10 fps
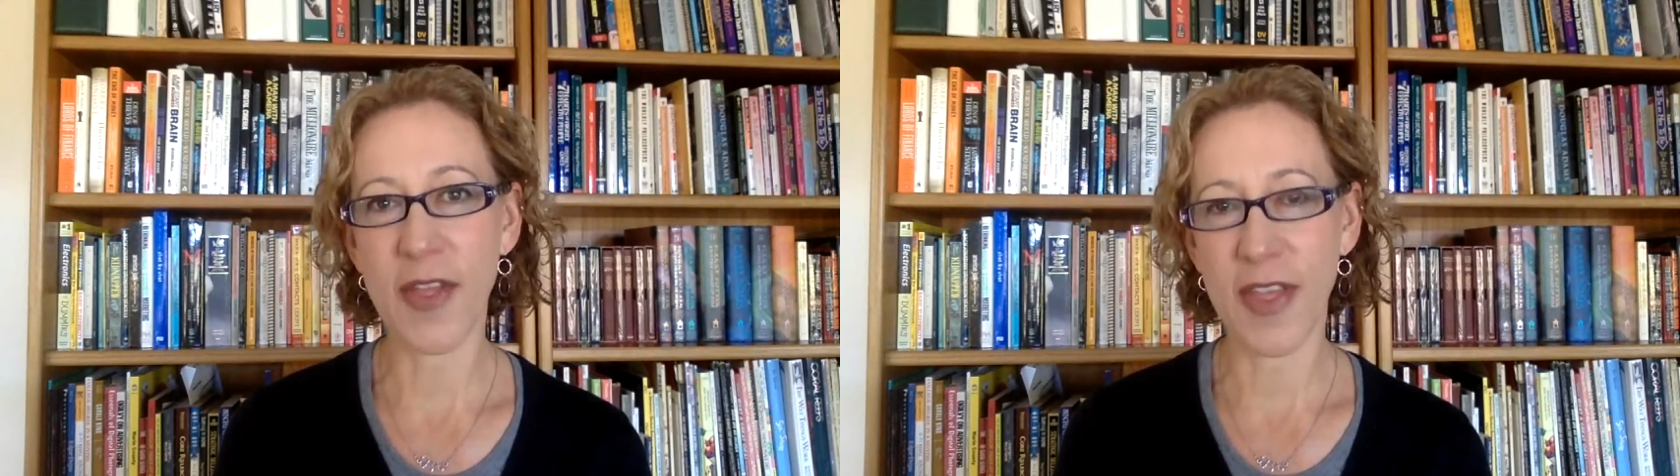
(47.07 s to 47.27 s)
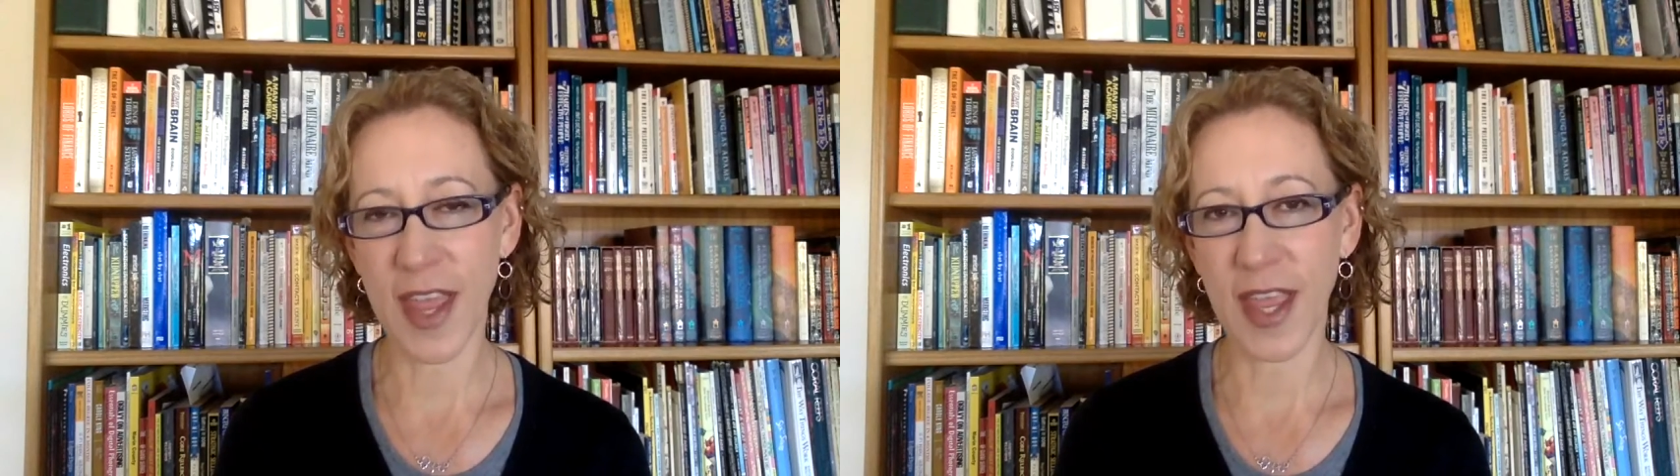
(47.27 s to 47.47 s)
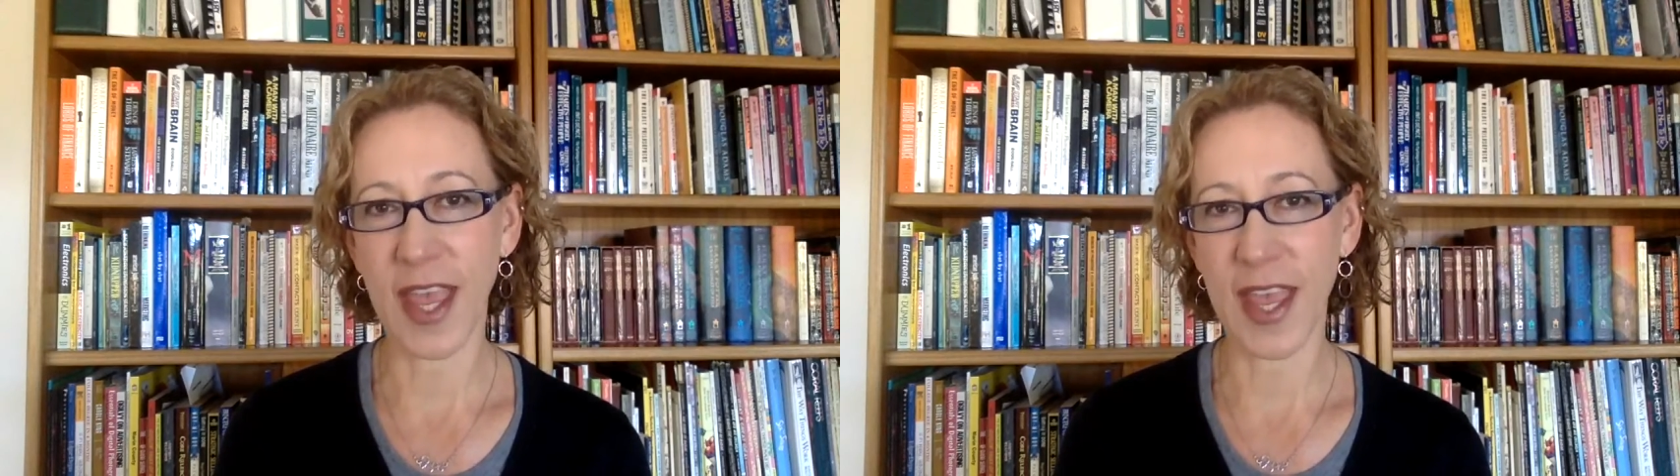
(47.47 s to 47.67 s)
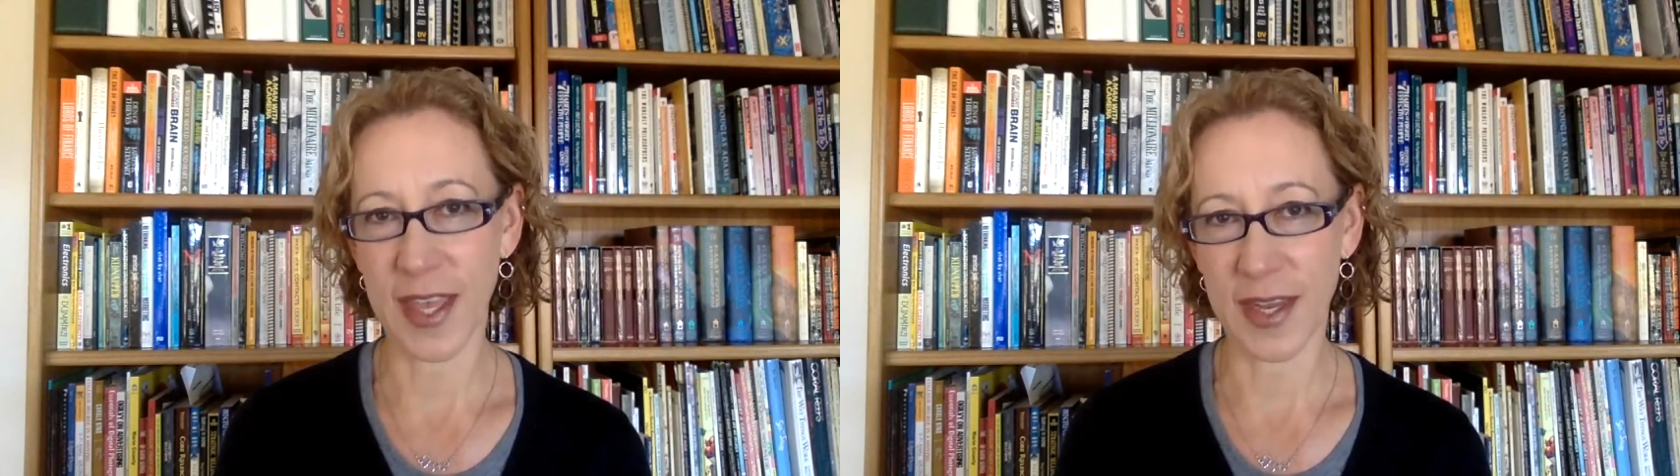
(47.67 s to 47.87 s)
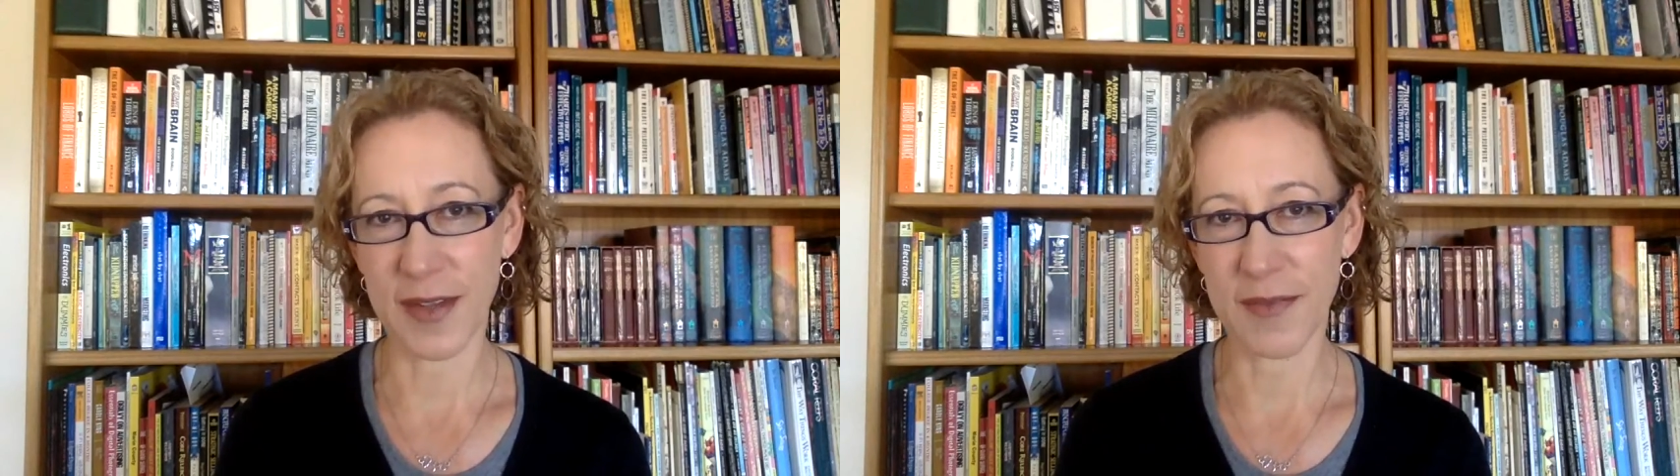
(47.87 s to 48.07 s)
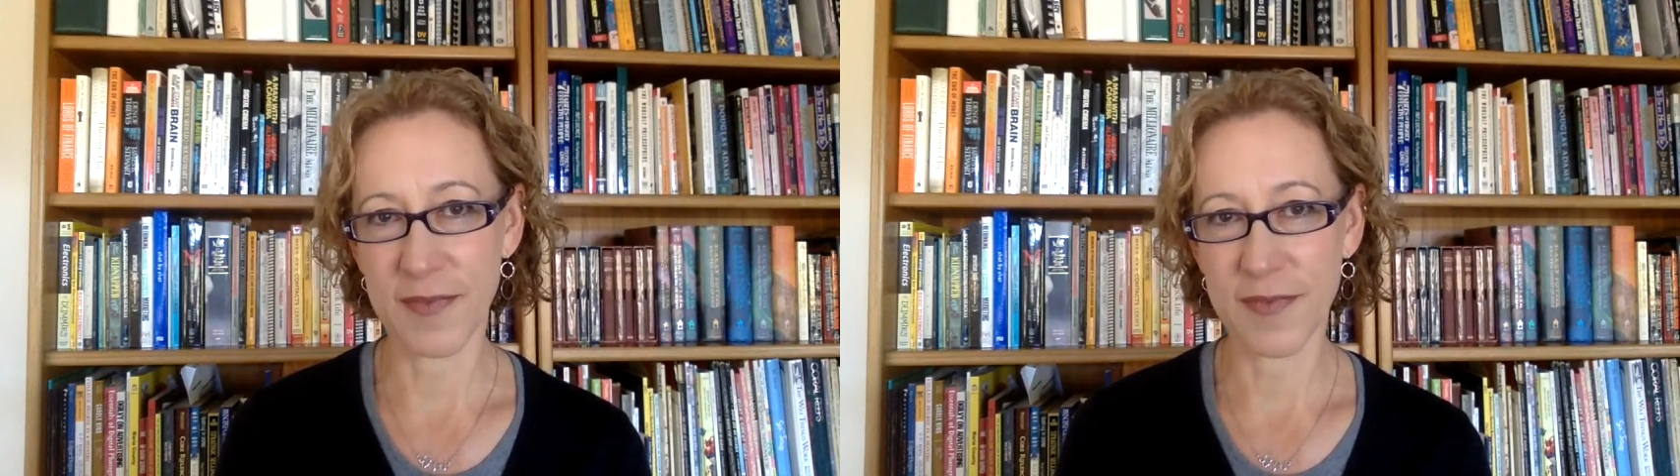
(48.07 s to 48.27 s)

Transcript: thing in.